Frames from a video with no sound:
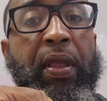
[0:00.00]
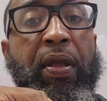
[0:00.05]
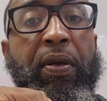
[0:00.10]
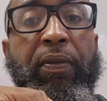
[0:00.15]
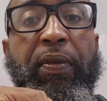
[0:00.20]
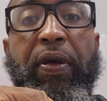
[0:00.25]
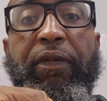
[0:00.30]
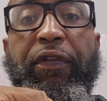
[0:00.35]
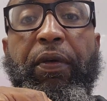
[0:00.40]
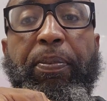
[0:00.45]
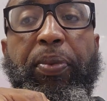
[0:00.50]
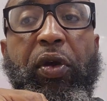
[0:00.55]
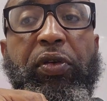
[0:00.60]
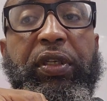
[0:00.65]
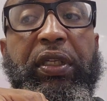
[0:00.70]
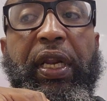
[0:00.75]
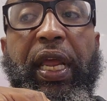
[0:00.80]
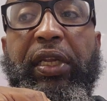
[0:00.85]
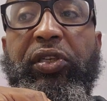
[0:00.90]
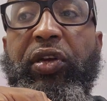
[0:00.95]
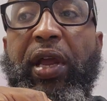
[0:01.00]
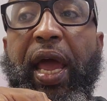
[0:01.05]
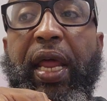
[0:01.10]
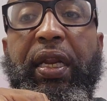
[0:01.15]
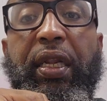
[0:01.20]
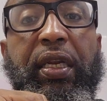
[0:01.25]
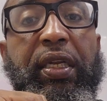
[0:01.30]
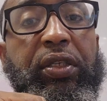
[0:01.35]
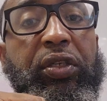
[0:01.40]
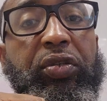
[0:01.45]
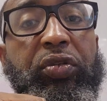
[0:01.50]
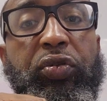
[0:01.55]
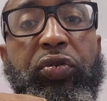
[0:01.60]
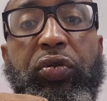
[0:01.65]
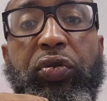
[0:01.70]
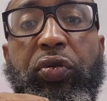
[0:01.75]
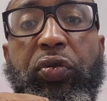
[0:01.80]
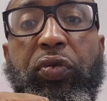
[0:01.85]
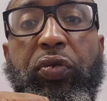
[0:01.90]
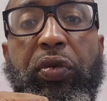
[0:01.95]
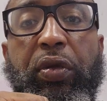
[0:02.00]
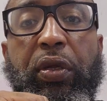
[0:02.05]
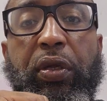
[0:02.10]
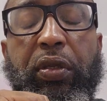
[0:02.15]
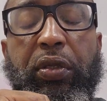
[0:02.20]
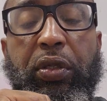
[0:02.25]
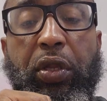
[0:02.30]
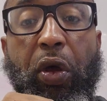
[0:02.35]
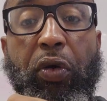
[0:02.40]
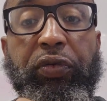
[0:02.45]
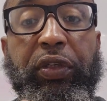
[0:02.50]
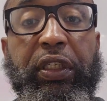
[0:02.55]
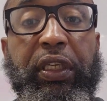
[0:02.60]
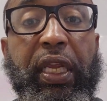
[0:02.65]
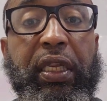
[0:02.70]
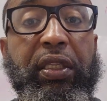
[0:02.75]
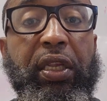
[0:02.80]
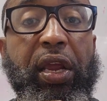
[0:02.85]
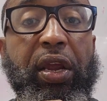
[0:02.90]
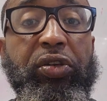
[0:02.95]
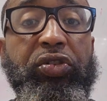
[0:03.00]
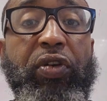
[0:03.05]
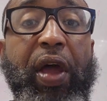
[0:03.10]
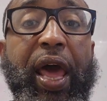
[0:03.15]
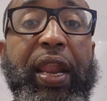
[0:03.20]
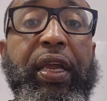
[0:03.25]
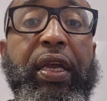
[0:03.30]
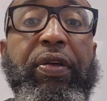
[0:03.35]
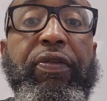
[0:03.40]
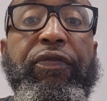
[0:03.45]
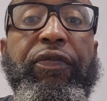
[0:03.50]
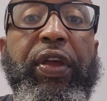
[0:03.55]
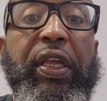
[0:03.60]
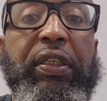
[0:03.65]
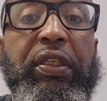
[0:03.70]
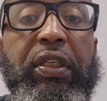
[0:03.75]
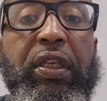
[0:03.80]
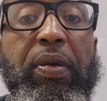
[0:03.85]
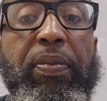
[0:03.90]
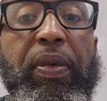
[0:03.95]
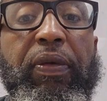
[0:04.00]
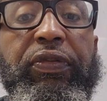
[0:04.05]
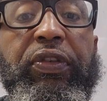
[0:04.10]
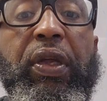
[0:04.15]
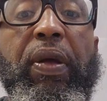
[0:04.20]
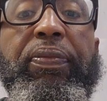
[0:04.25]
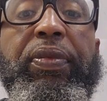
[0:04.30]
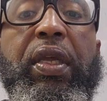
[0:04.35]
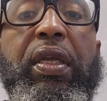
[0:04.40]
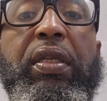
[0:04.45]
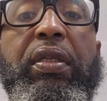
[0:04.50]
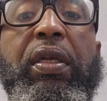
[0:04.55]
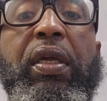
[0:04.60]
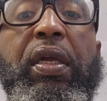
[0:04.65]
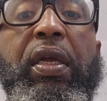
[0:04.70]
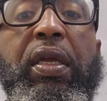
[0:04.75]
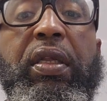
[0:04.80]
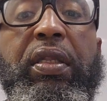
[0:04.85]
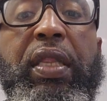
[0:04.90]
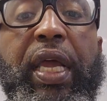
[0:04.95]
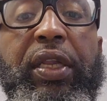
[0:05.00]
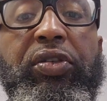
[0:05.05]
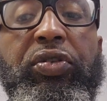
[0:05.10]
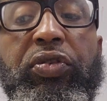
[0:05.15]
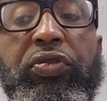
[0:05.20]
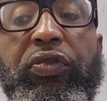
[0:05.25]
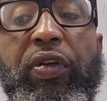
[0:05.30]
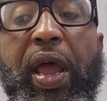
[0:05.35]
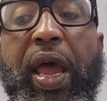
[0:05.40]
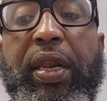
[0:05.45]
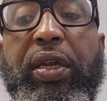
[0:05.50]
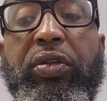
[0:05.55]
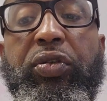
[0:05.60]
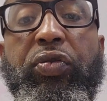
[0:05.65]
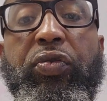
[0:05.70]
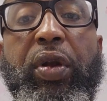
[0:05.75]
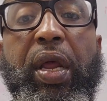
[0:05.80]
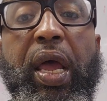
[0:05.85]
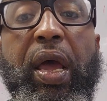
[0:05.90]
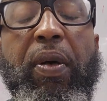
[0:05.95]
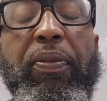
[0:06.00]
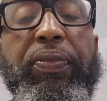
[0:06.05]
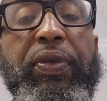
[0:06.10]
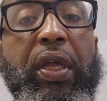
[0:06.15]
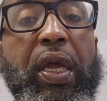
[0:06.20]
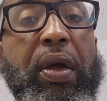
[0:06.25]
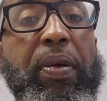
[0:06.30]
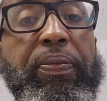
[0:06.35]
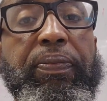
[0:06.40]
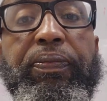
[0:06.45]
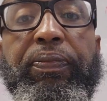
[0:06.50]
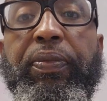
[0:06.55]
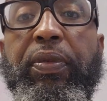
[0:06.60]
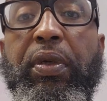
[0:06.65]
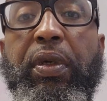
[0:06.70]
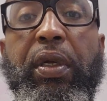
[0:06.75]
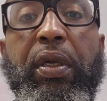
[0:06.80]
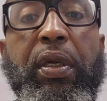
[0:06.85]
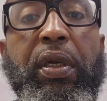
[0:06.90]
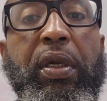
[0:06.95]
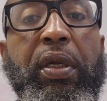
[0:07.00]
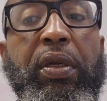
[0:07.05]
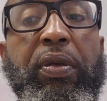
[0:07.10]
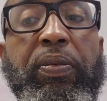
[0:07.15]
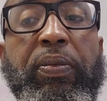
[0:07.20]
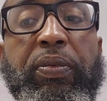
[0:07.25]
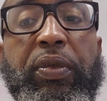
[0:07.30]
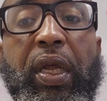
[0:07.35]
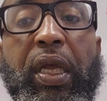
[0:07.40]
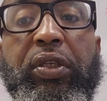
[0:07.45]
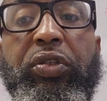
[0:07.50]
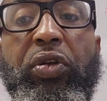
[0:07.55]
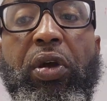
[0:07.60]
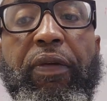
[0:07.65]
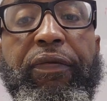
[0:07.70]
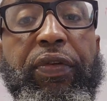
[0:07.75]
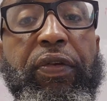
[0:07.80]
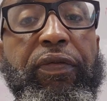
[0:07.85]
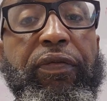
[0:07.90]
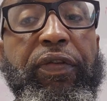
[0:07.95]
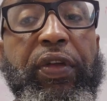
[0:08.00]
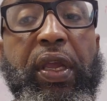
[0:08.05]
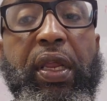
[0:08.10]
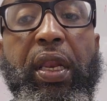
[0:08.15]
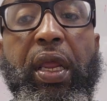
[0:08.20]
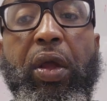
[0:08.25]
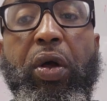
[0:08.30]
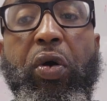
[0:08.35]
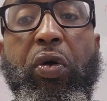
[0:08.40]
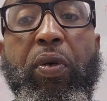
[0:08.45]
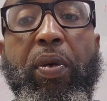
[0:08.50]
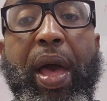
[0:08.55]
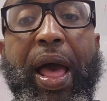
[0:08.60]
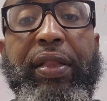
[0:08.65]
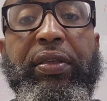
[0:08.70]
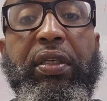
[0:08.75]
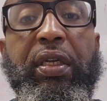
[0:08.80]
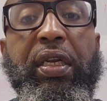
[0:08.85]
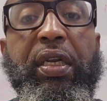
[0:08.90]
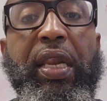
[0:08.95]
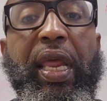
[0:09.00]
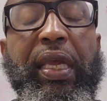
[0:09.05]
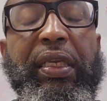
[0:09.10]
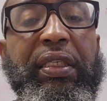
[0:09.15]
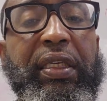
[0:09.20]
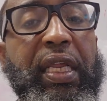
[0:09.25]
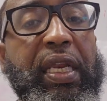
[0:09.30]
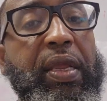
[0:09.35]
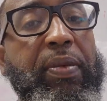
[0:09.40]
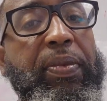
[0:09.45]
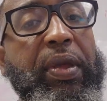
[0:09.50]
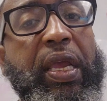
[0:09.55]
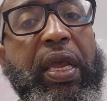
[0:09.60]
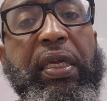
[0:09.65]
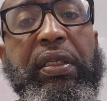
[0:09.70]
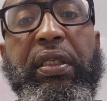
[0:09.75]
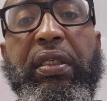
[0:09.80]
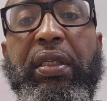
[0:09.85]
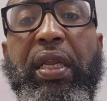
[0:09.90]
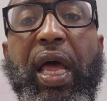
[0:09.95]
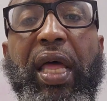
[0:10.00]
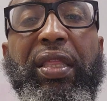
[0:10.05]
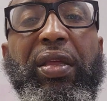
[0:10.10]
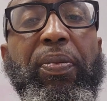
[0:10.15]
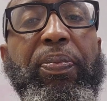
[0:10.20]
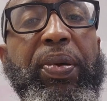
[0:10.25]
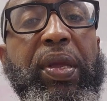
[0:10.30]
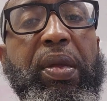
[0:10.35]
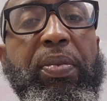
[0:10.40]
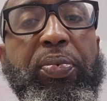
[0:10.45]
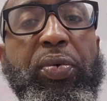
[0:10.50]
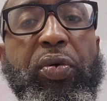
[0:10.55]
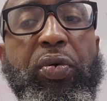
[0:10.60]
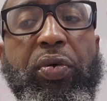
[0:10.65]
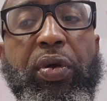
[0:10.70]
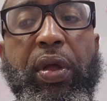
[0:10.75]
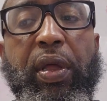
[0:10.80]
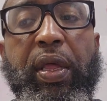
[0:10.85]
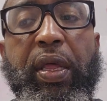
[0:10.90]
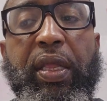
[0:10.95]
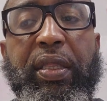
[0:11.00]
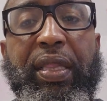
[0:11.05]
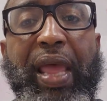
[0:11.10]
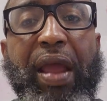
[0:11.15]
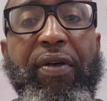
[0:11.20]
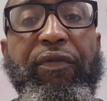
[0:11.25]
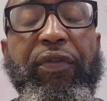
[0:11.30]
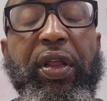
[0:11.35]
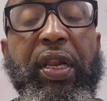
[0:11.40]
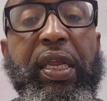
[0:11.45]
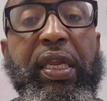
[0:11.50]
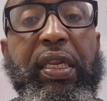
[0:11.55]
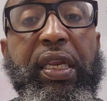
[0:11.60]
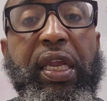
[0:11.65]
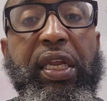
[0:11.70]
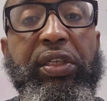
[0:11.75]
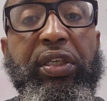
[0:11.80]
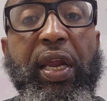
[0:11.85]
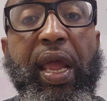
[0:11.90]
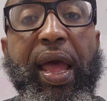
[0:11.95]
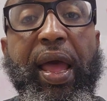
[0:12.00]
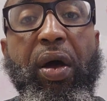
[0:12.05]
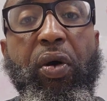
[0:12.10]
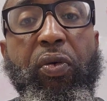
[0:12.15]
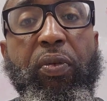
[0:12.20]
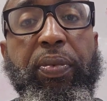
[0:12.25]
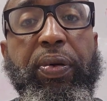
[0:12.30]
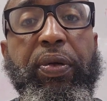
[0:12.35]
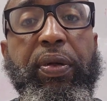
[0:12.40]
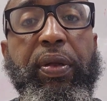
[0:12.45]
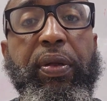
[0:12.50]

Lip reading: if a person ain't trying to listen to you, don't sit there and try to convince them of something that you're trying to do to help them. Dust off your feet and go out to the next city, because it's other people that really need your help.